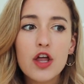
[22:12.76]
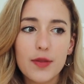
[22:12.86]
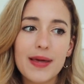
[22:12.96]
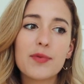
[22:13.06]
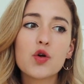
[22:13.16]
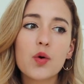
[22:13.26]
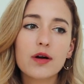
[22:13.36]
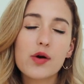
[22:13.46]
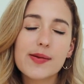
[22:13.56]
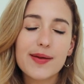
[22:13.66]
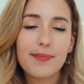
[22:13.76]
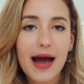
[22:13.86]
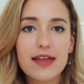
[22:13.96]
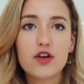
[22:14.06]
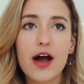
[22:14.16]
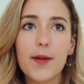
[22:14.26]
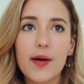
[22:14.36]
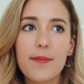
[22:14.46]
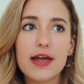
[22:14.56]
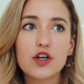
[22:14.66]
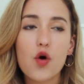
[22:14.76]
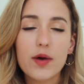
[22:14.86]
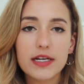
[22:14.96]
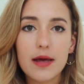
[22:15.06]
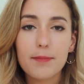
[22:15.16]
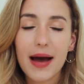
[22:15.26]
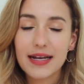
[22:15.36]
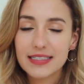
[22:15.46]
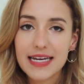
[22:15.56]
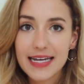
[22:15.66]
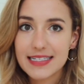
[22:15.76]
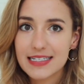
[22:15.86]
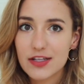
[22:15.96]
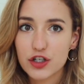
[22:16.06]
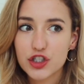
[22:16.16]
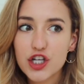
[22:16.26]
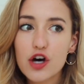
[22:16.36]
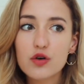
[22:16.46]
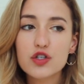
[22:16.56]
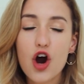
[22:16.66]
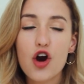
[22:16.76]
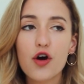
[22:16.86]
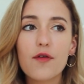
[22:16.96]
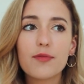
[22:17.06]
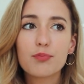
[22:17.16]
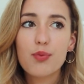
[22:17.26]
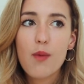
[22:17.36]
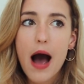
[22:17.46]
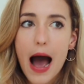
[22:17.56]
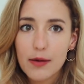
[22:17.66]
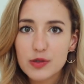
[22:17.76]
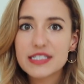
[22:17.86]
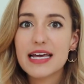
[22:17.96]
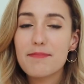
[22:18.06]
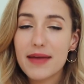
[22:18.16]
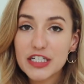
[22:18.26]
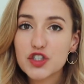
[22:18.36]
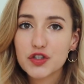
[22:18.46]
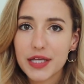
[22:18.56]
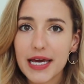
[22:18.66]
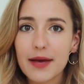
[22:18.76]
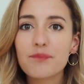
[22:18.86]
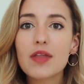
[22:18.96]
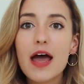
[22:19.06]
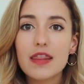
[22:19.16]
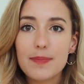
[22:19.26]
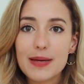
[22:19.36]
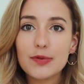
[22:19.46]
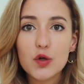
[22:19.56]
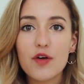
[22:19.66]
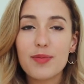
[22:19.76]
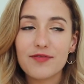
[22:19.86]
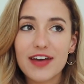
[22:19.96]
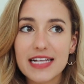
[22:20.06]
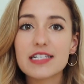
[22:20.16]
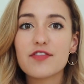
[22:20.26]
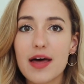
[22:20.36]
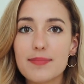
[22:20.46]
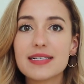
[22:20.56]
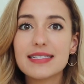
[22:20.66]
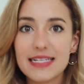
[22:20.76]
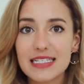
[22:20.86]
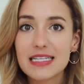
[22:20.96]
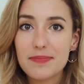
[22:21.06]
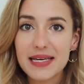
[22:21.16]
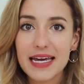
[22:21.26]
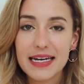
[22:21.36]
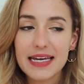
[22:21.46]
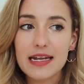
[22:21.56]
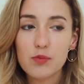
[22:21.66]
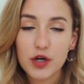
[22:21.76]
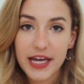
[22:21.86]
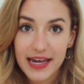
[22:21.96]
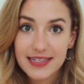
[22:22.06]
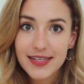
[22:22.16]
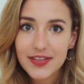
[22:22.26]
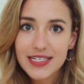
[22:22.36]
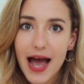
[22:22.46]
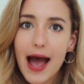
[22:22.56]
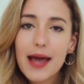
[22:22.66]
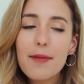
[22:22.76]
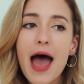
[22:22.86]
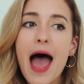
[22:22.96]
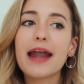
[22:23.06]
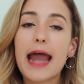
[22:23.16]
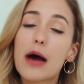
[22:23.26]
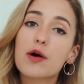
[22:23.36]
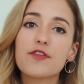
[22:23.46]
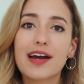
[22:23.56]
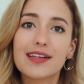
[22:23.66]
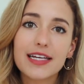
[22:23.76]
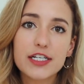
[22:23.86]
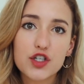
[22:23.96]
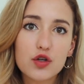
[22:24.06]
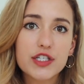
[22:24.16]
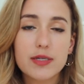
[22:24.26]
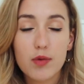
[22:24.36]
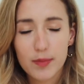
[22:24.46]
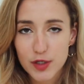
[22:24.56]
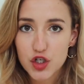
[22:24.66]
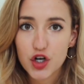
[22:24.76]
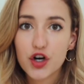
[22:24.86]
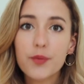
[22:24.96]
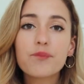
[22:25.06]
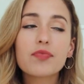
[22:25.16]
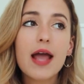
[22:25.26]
people who are going to be buying their album and going and buying tickets to their shows are, I would say, majorly the people who have been fans of them since the beginning and were kids at the time, and now are finally adults and more mature.